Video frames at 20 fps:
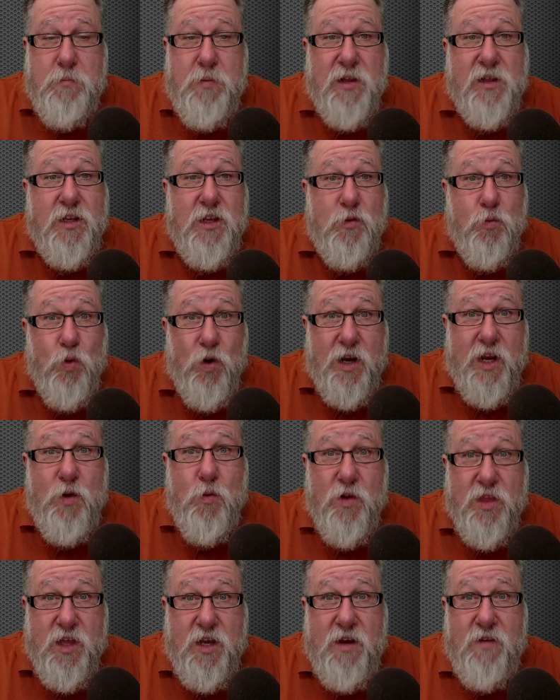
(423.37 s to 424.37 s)
building, working
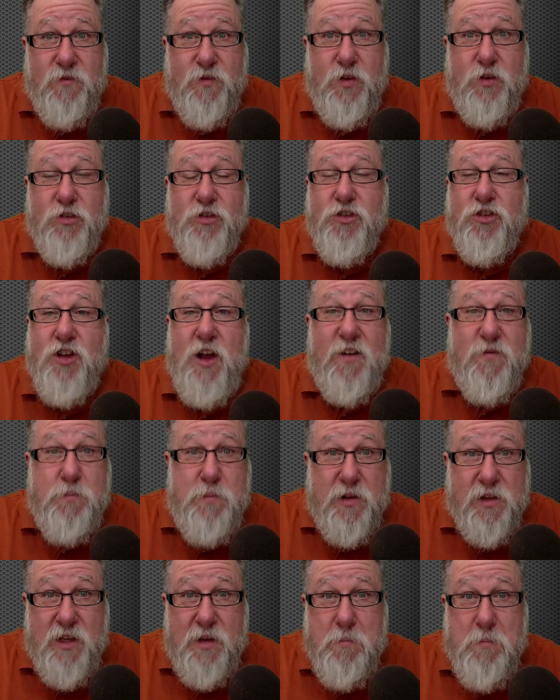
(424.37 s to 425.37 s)
within Infusionsoft,
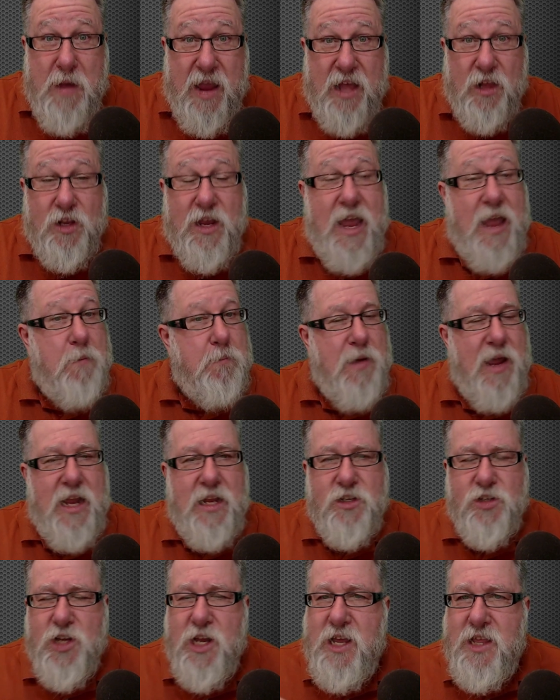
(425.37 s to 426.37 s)
building mail
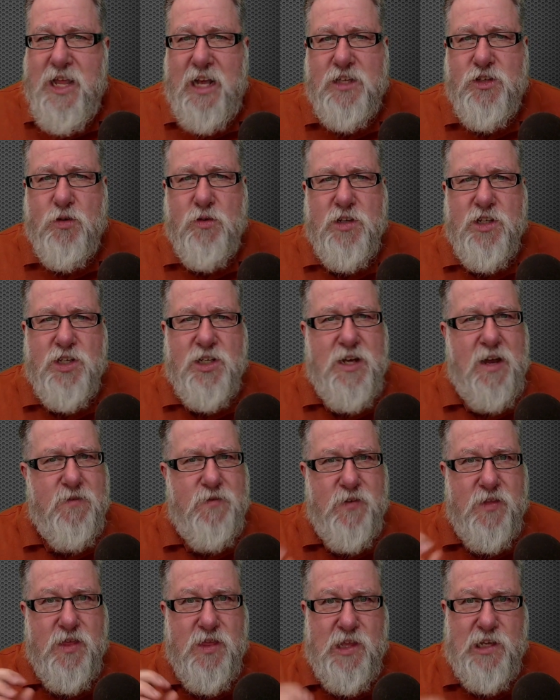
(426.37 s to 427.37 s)
campaigns, that sort of stuff.
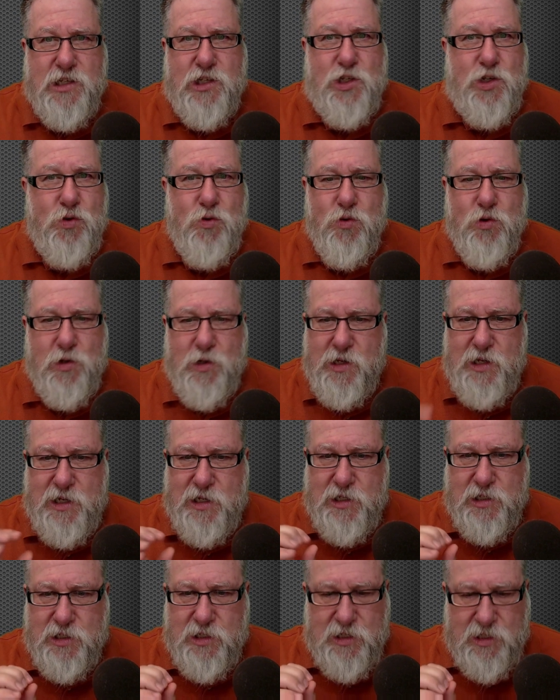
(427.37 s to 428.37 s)
This tool
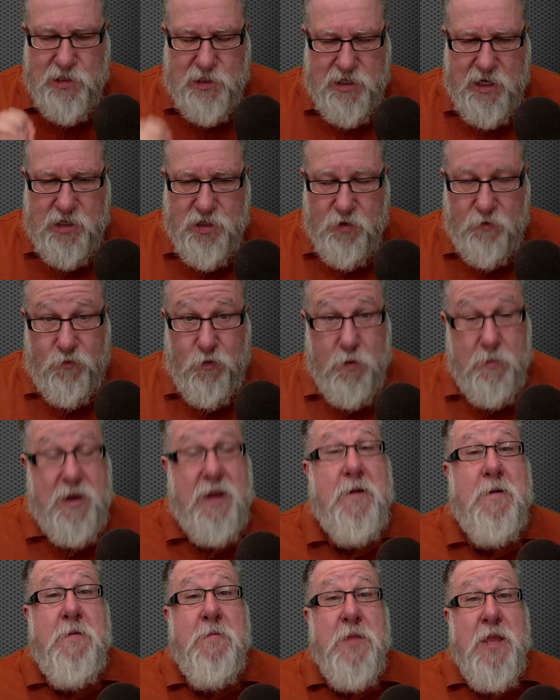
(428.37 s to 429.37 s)
is essential for me.
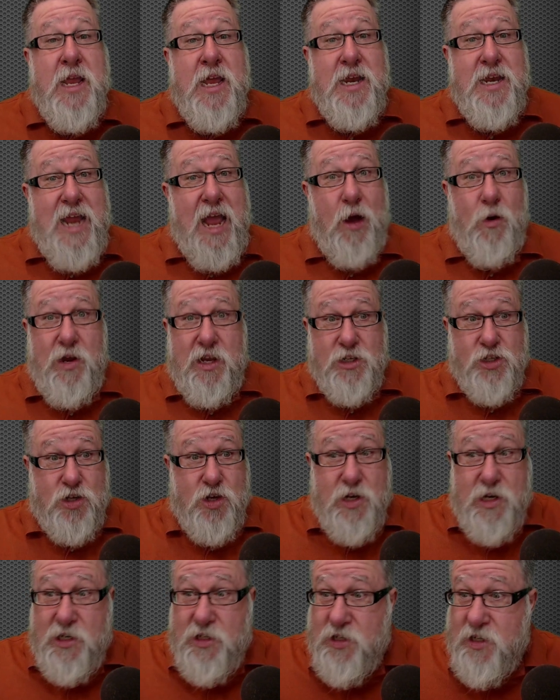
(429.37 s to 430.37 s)
Now, as
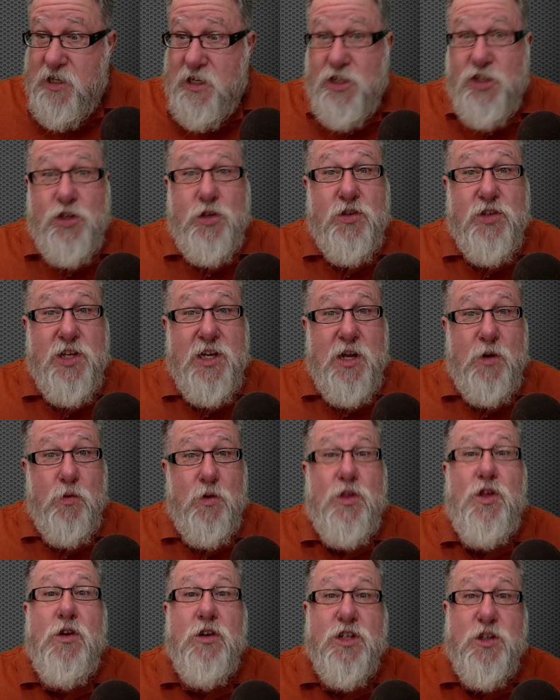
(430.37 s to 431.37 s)
good as it is using it
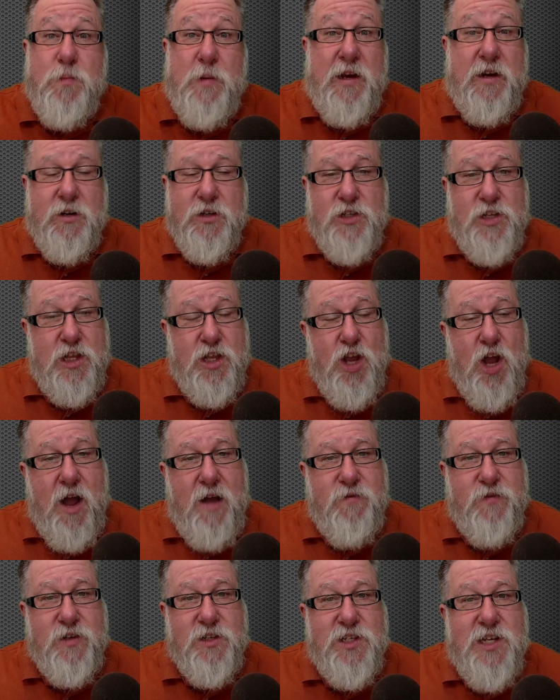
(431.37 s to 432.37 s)
with your speakers in the
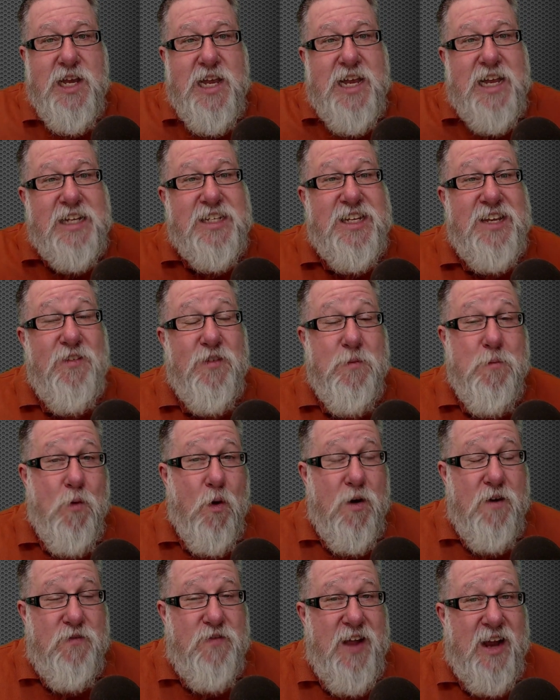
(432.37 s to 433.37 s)
office, it's even
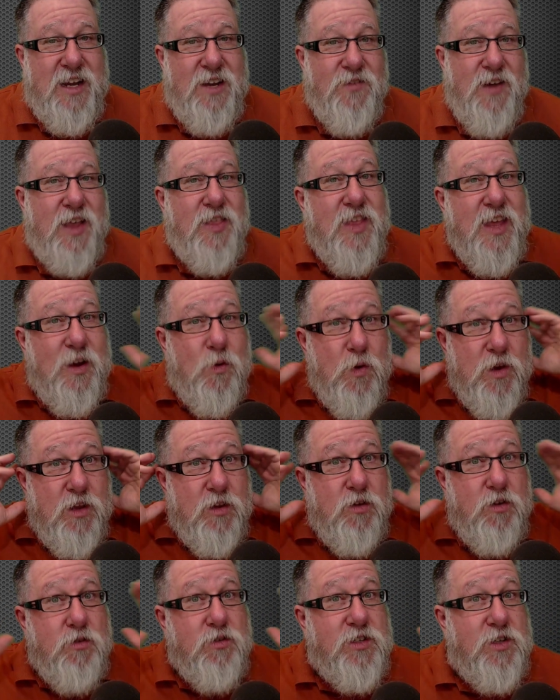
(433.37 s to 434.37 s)
more effective, I think, when you
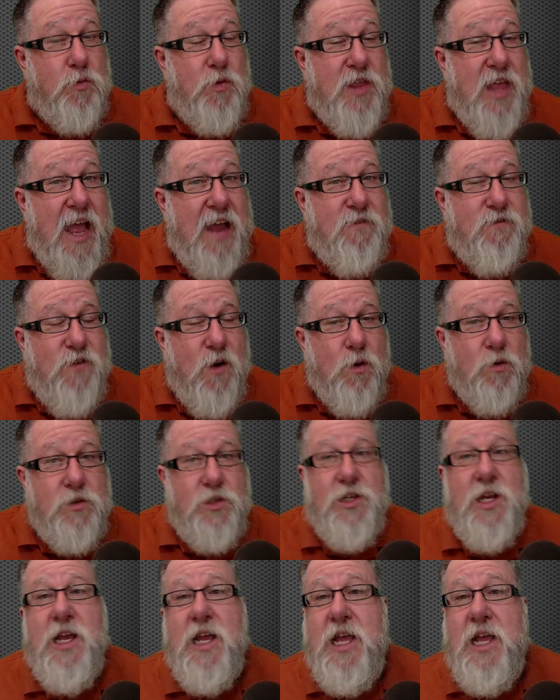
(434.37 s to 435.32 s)
use it with headphones,